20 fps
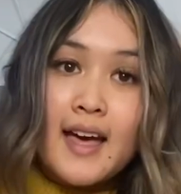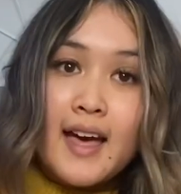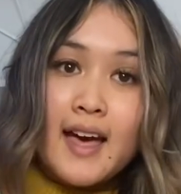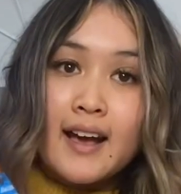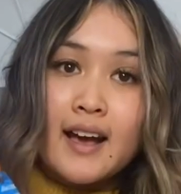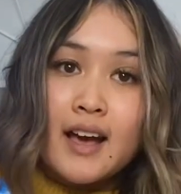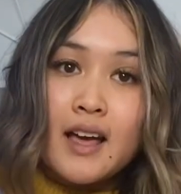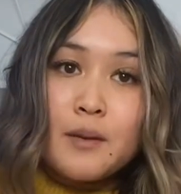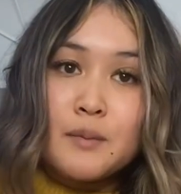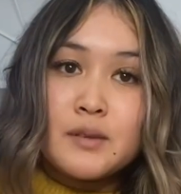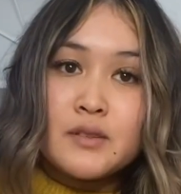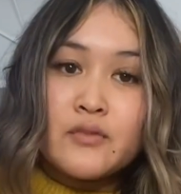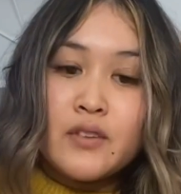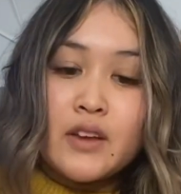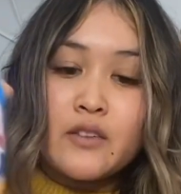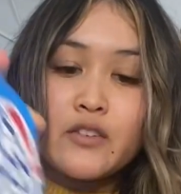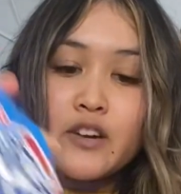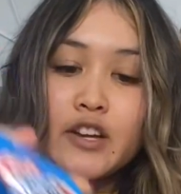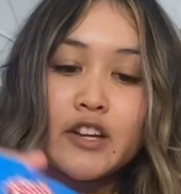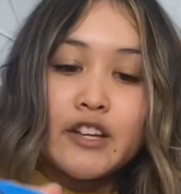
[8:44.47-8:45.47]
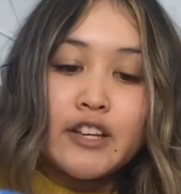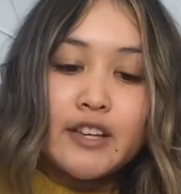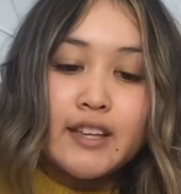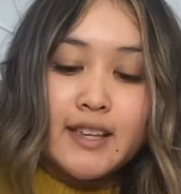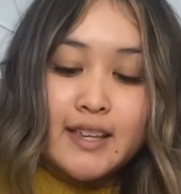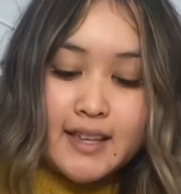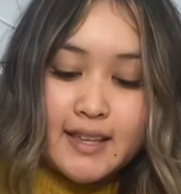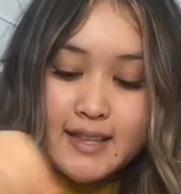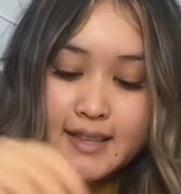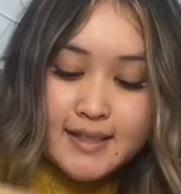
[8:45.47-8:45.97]
I got him his favorite
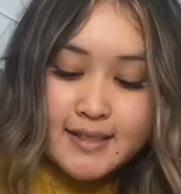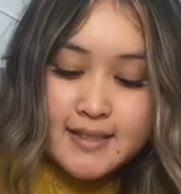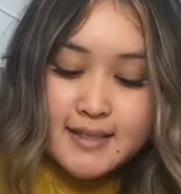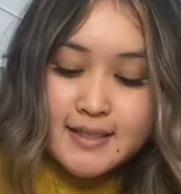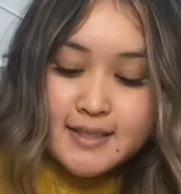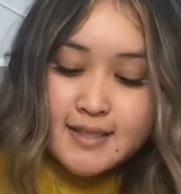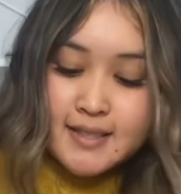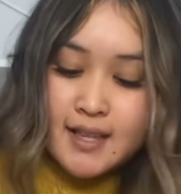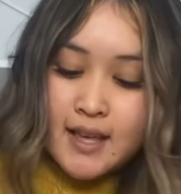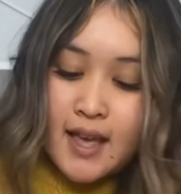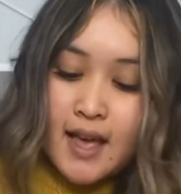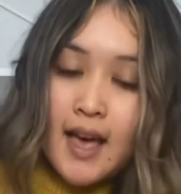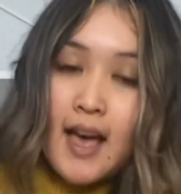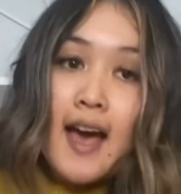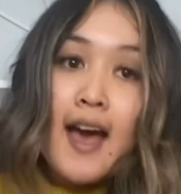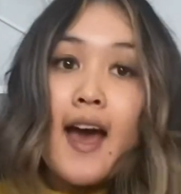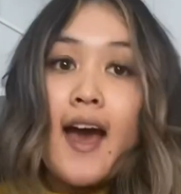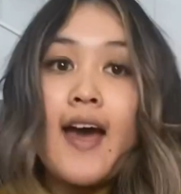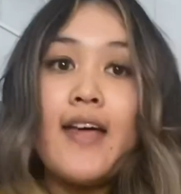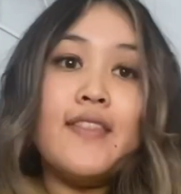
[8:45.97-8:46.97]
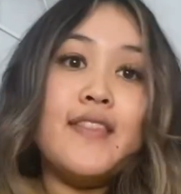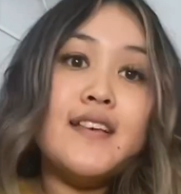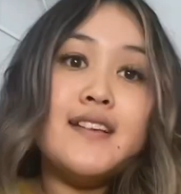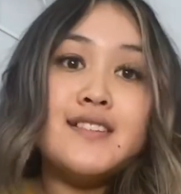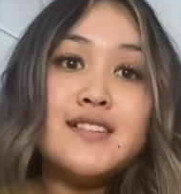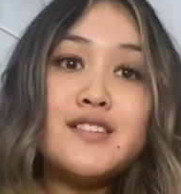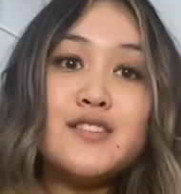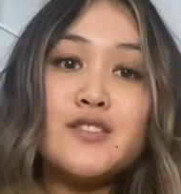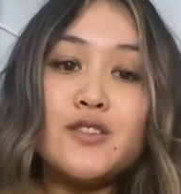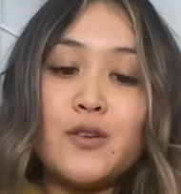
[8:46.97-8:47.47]
cookies.
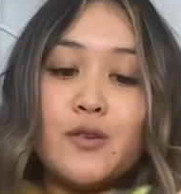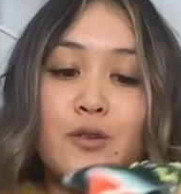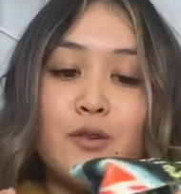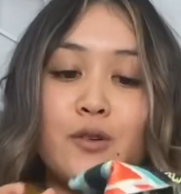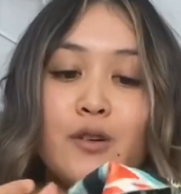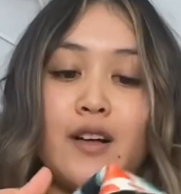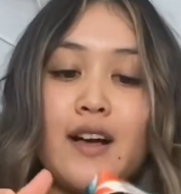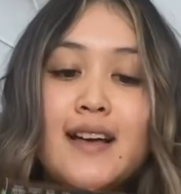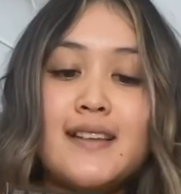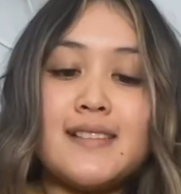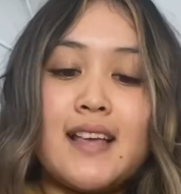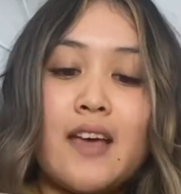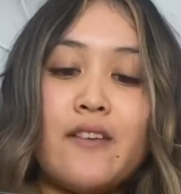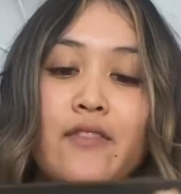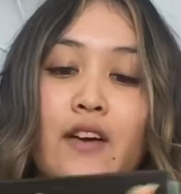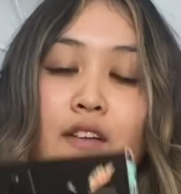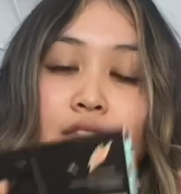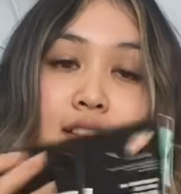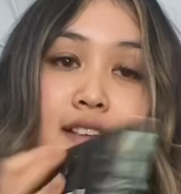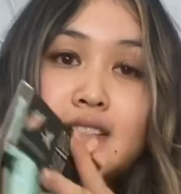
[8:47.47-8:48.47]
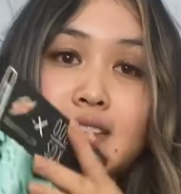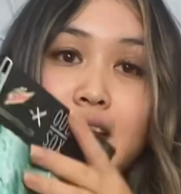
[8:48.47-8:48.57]
This is so cool, guys. I found these